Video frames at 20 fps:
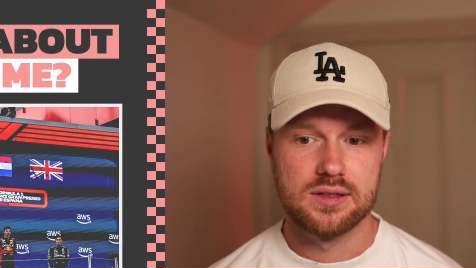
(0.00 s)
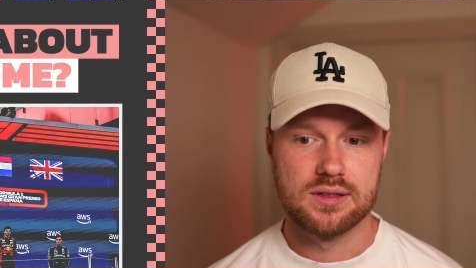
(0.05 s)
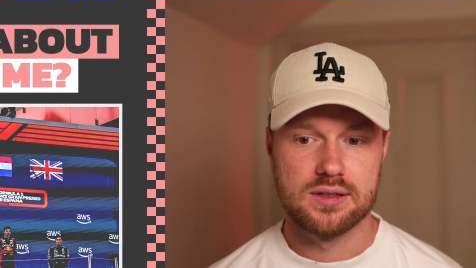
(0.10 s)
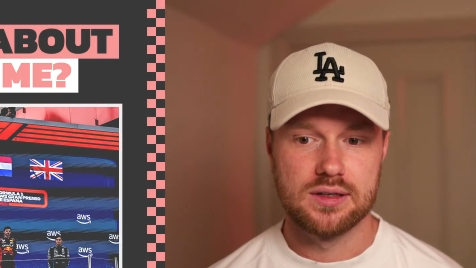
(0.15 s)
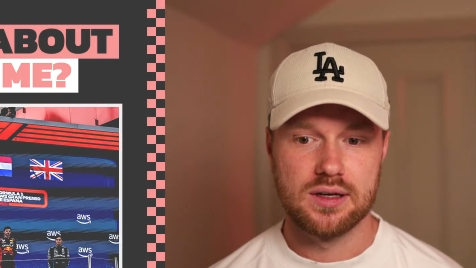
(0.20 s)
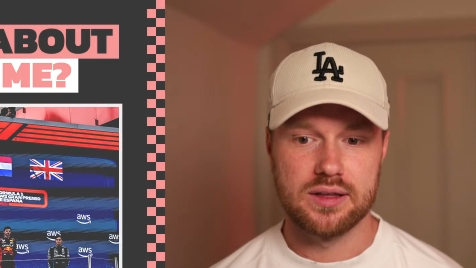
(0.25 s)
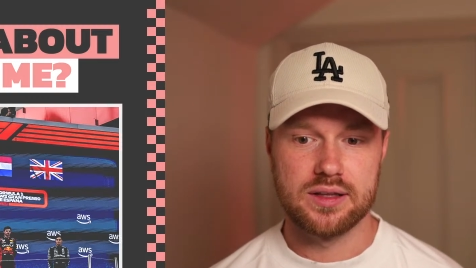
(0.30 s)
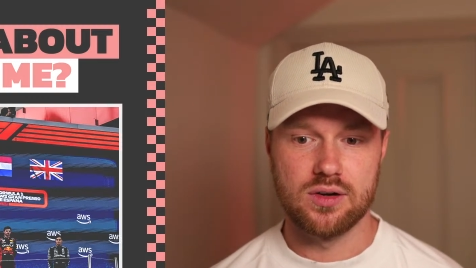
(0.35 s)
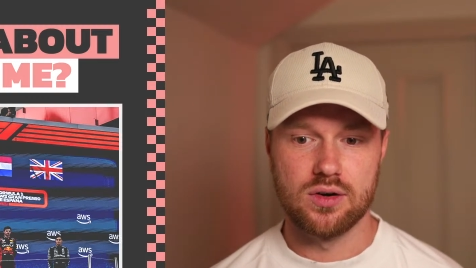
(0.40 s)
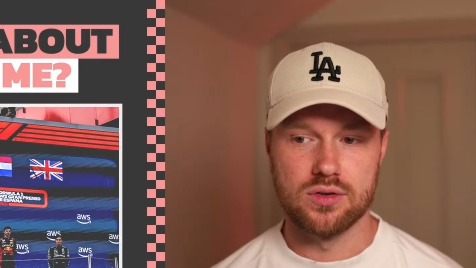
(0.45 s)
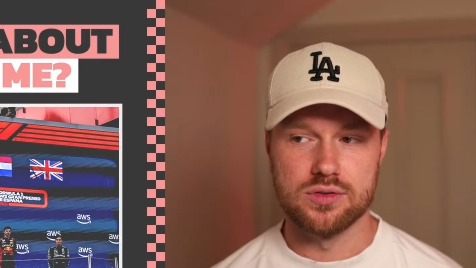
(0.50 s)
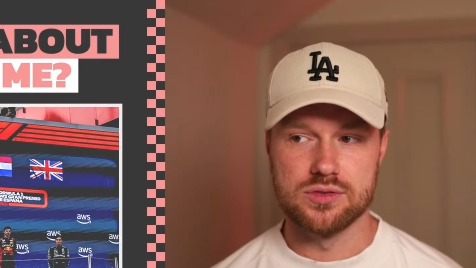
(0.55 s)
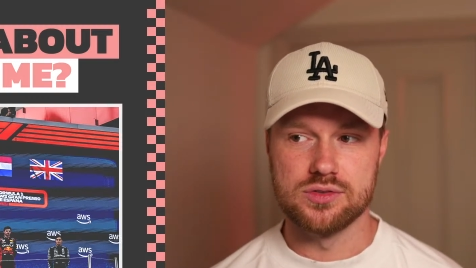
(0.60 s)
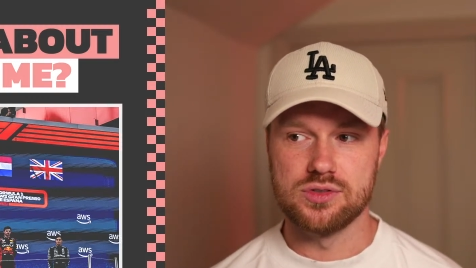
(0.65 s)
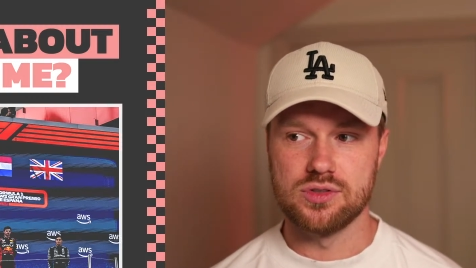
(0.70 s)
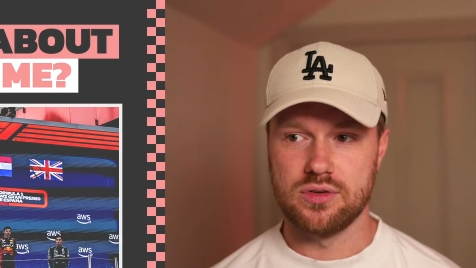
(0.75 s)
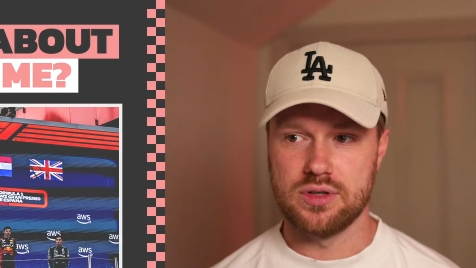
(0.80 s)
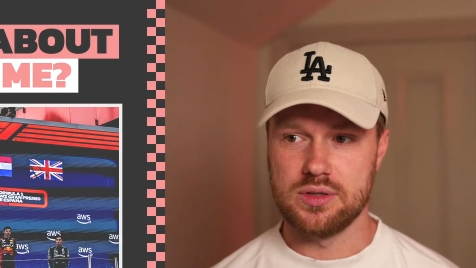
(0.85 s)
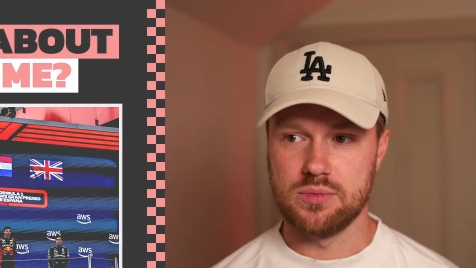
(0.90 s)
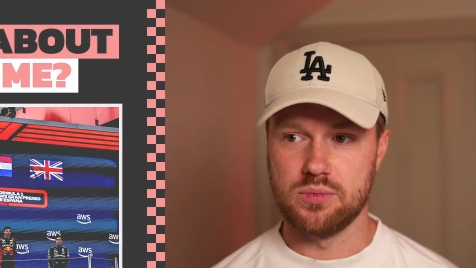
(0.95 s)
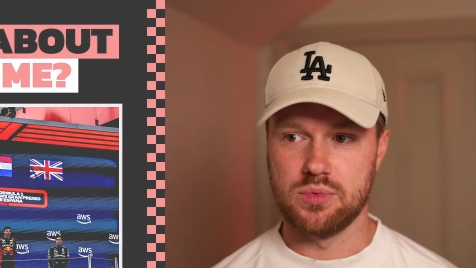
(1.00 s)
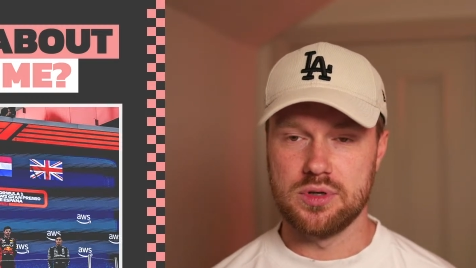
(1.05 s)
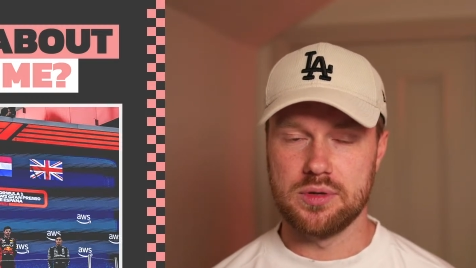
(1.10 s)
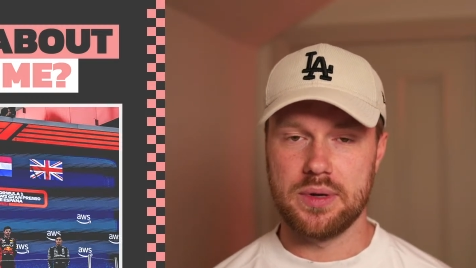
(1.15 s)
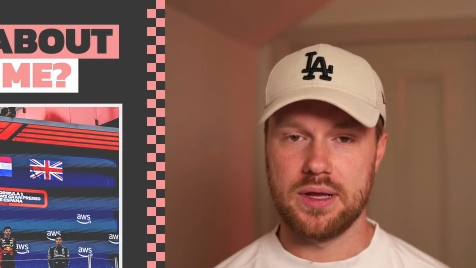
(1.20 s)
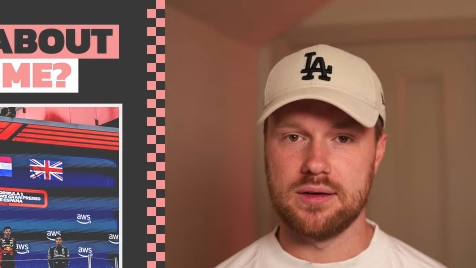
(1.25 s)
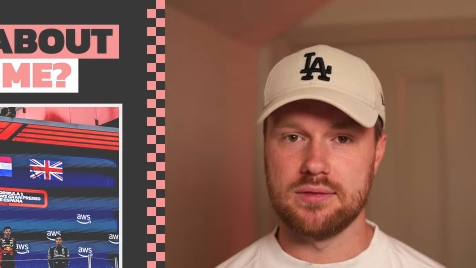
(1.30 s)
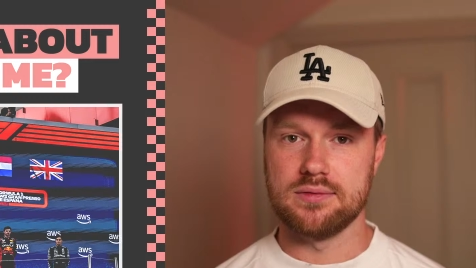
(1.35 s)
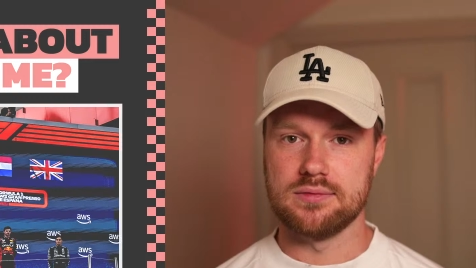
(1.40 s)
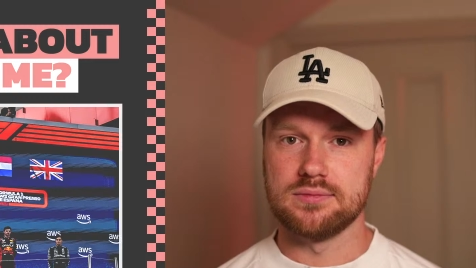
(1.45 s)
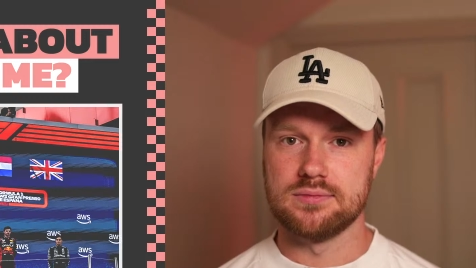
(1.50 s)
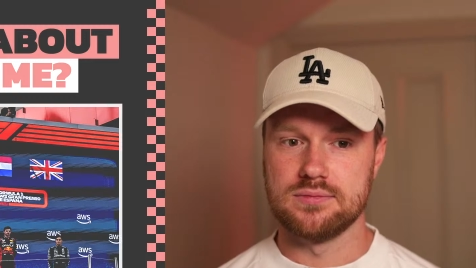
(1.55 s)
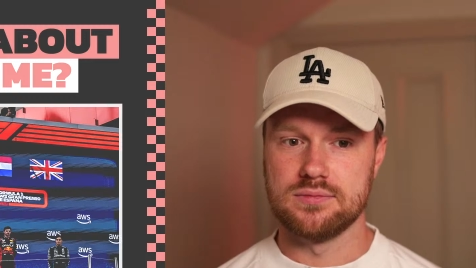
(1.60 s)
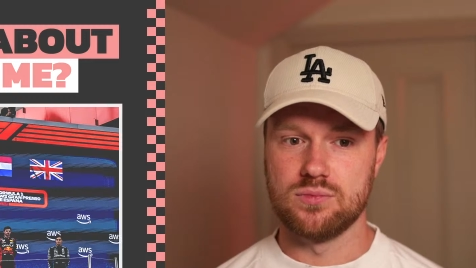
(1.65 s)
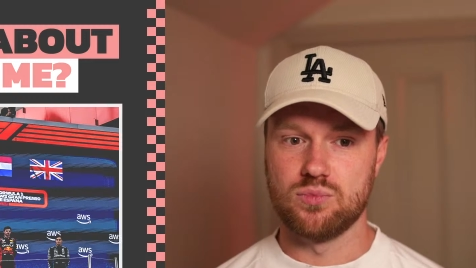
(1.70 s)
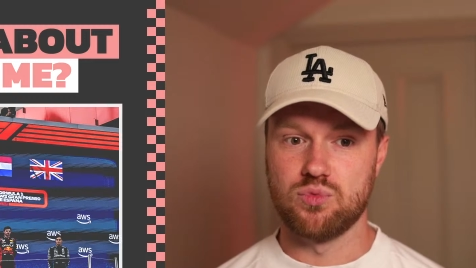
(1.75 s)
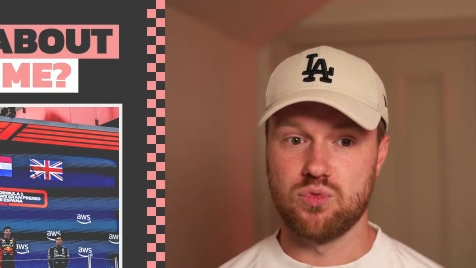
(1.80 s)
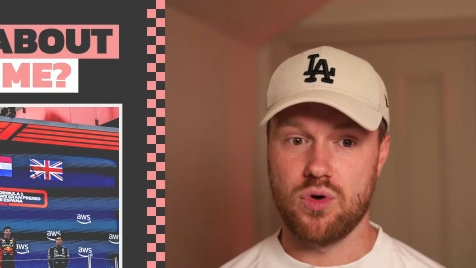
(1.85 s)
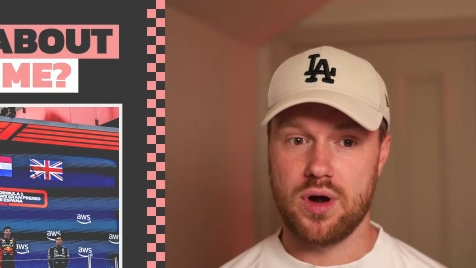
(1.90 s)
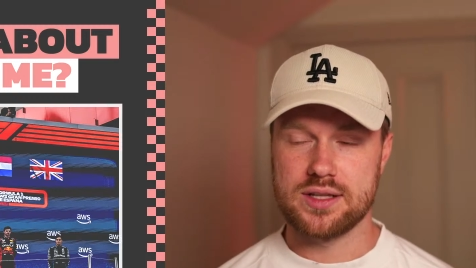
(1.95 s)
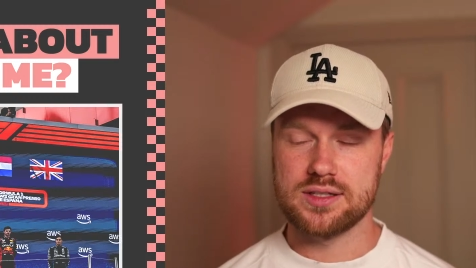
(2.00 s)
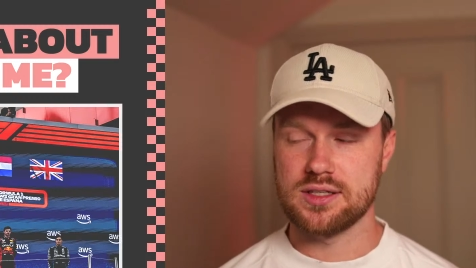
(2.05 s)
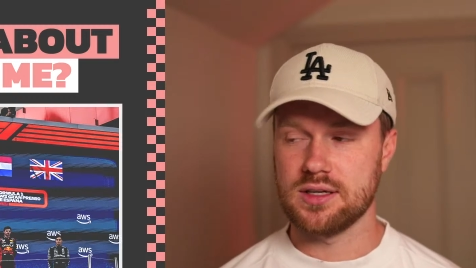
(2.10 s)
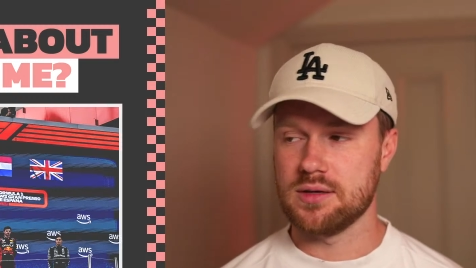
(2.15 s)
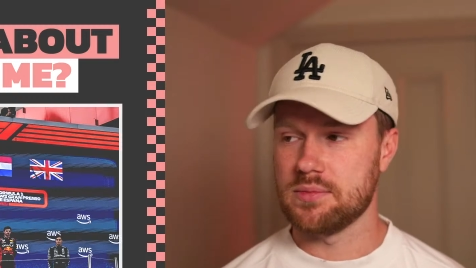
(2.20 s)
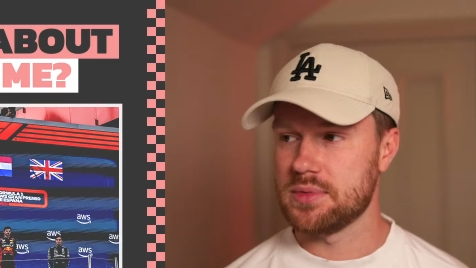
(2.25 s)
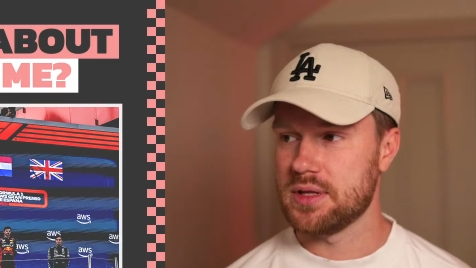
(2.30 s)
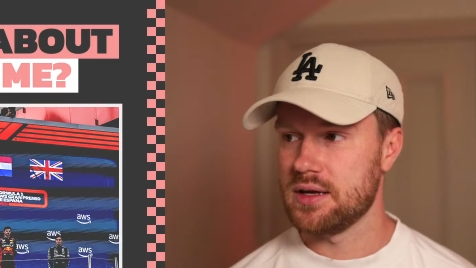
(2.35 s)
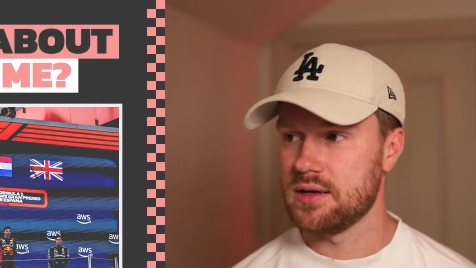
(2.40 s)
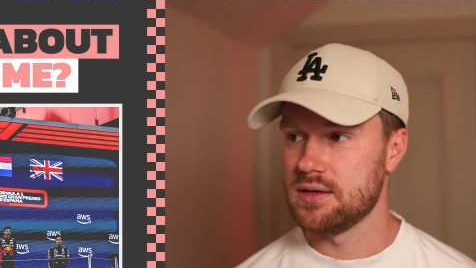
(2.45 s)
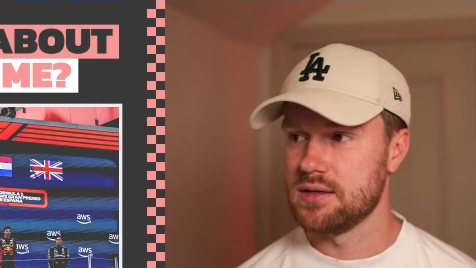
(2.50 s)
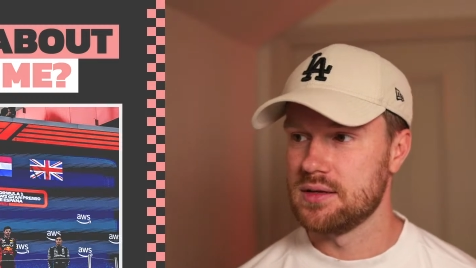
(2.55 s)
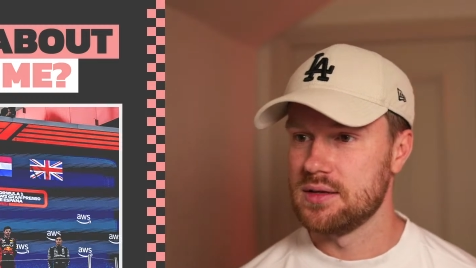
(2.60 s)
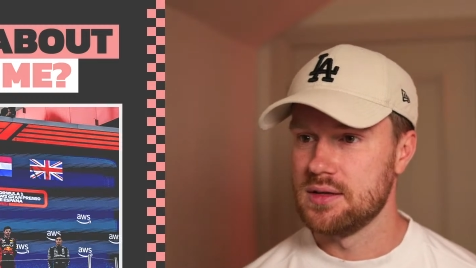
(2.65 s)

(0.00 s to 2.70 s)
I think odds on he would have been right up there,